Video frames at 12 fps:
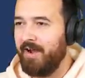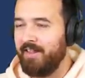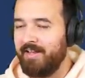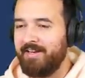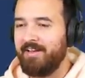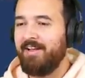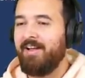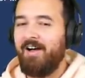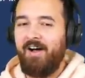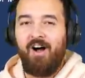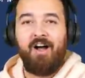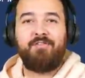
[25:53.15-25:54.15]
Valley.
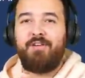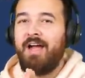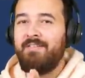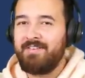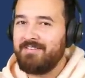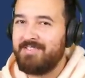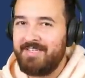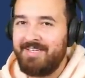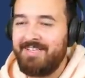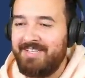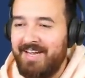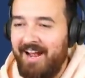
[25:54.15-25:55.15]
Oh, if you haven't
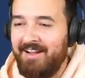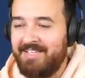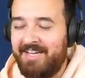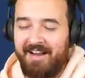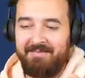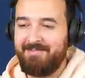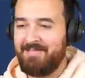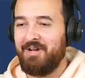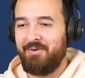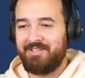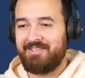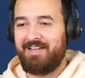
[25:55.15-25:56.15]
seen this house yet, I'm
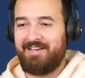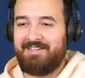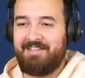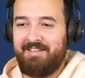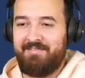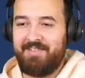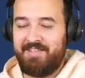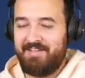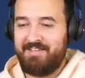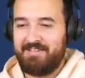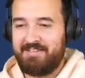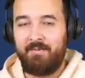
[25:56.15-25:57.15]
so excited to live in this.